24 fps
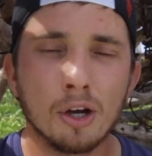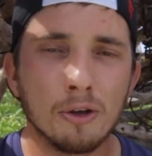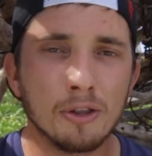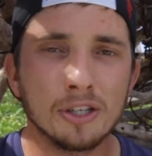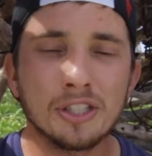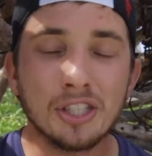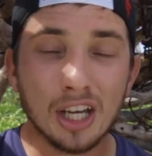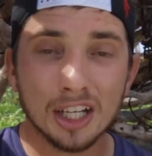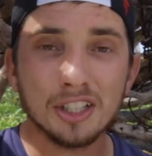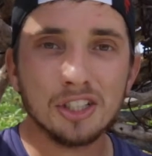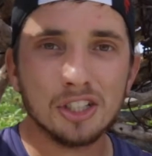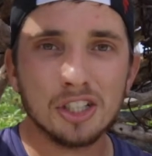the
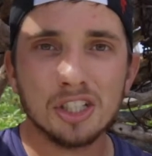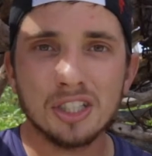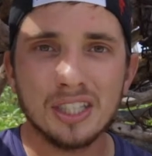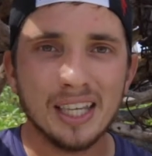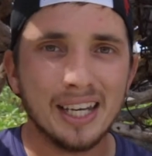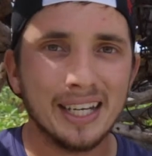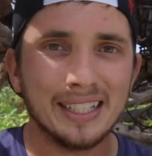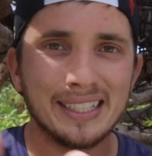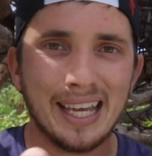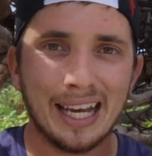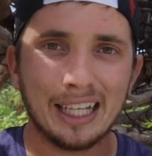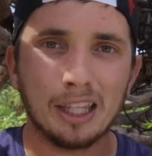sons just did
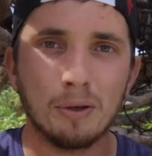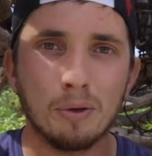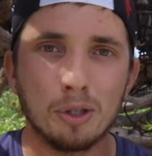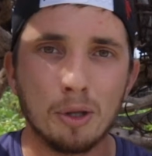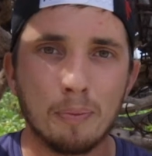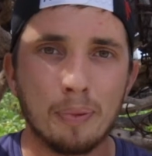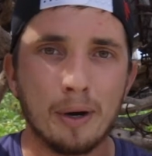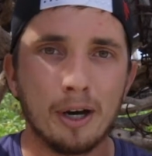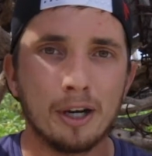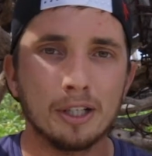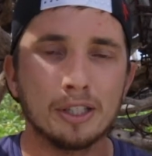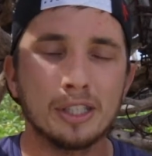exactly what the
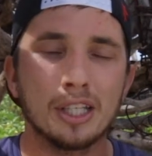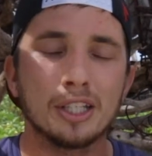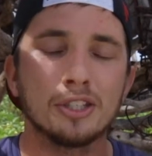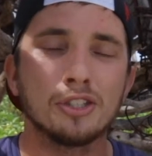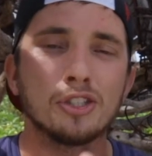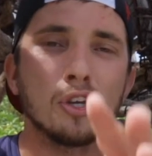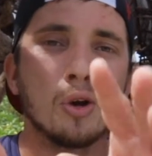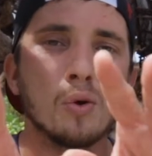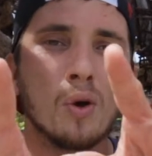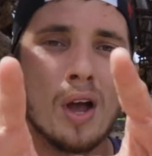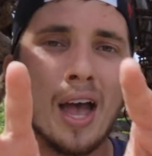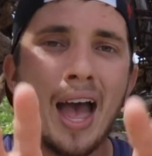parents did.
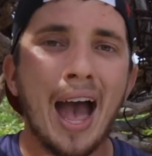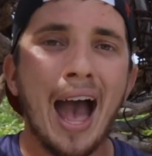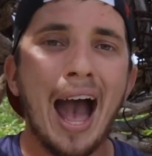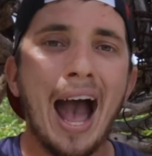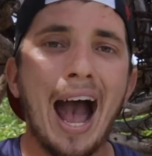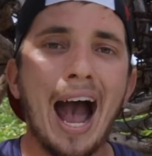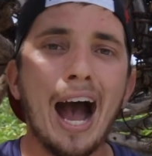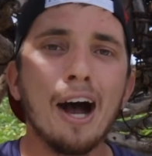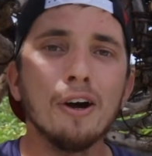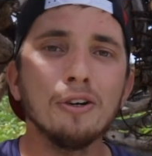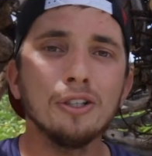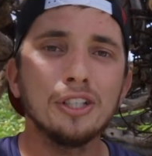So
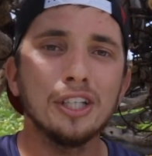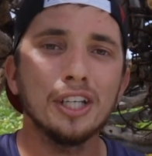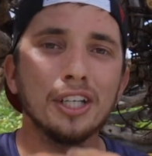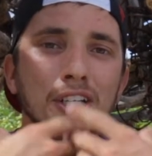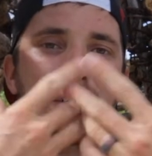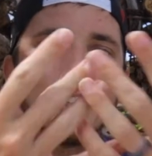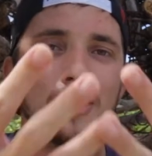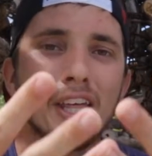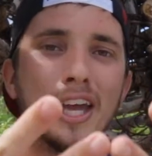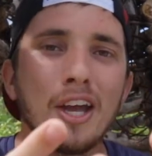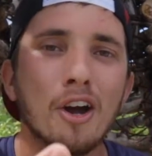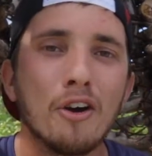how did
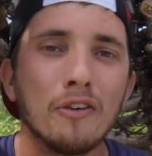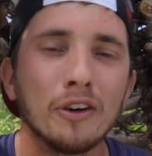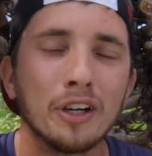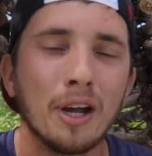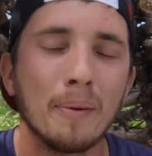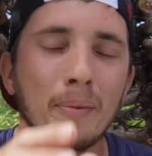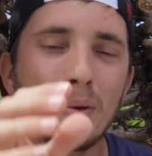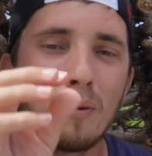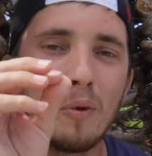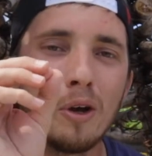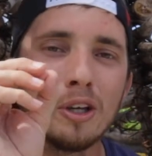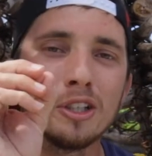they overcome
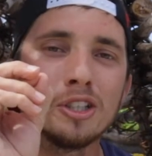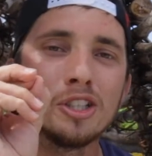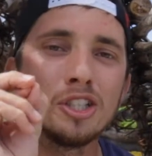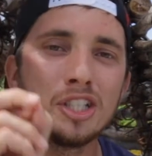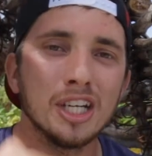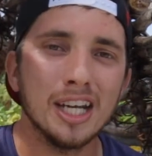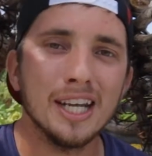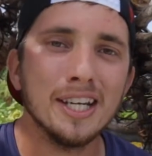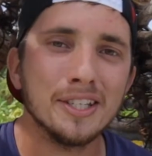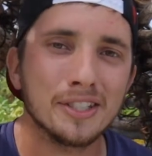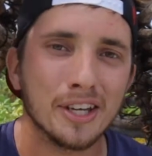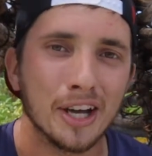it? Well,
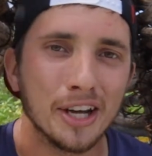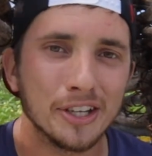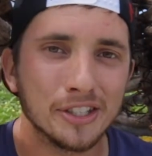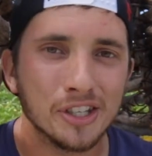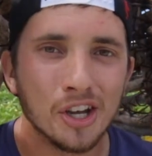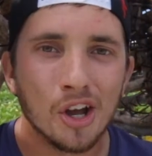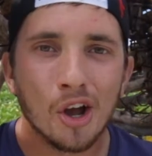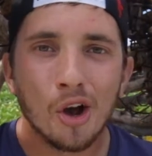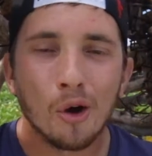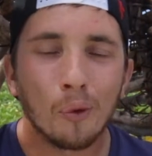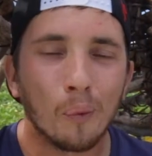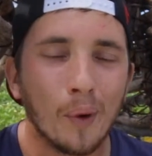Jesus
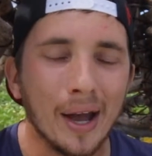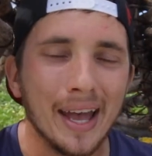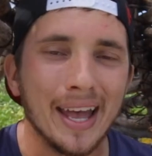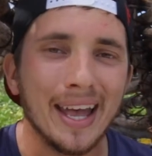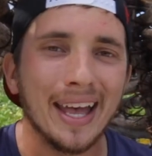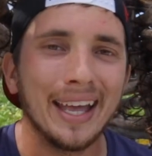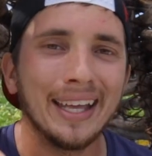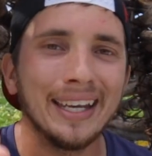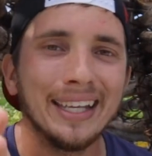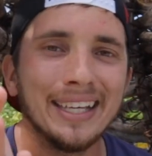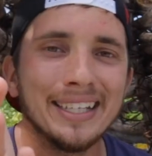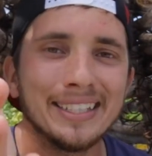went
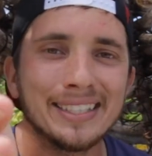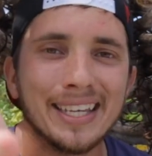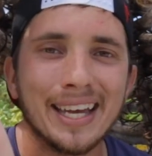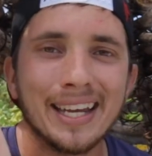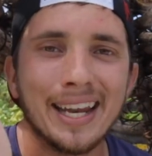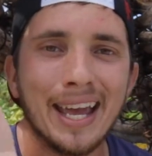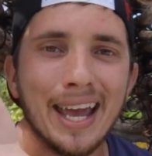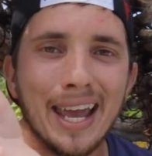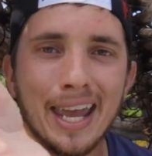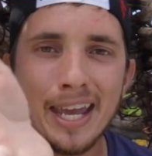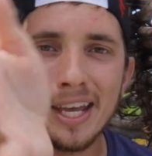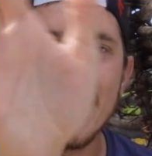and he said,
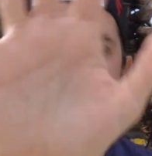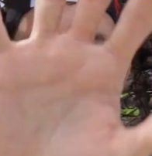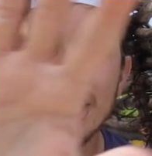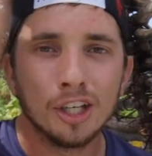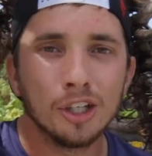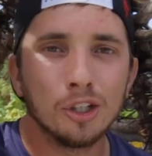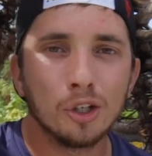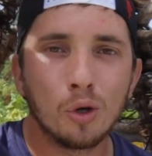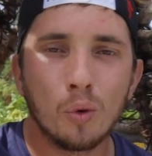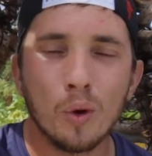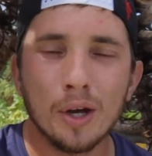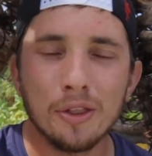hey,
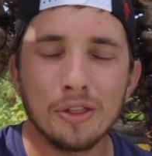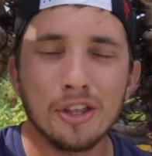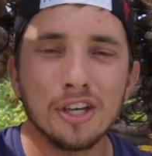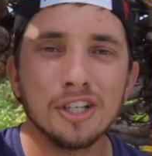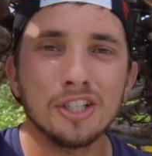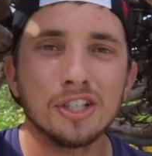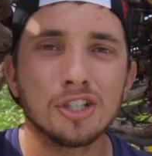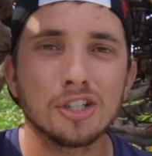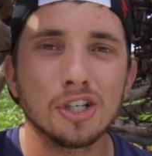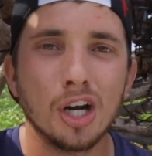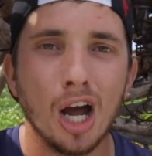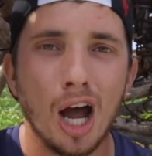quit
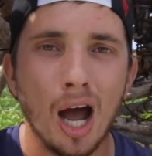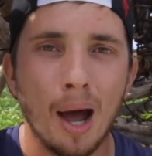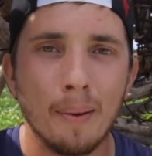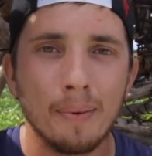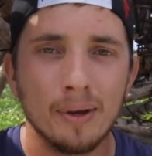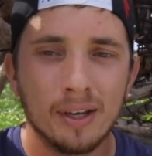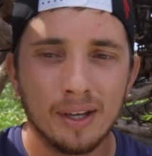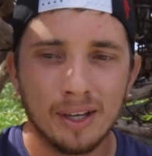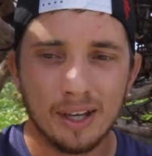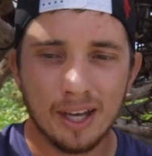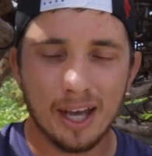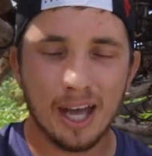this job
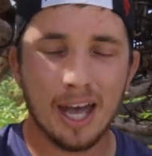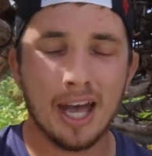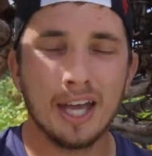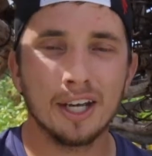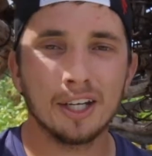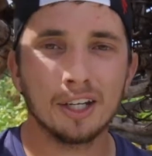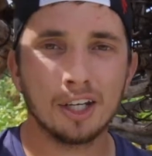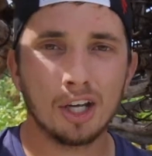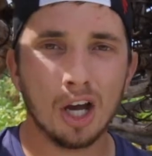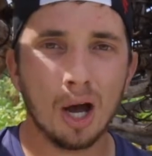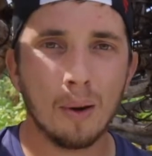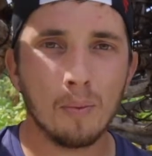
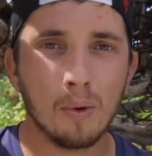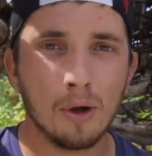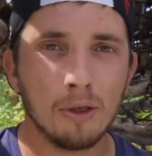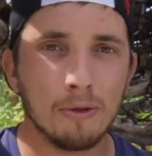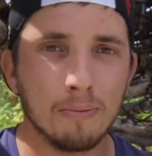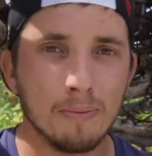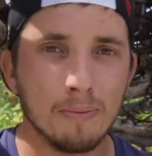and come with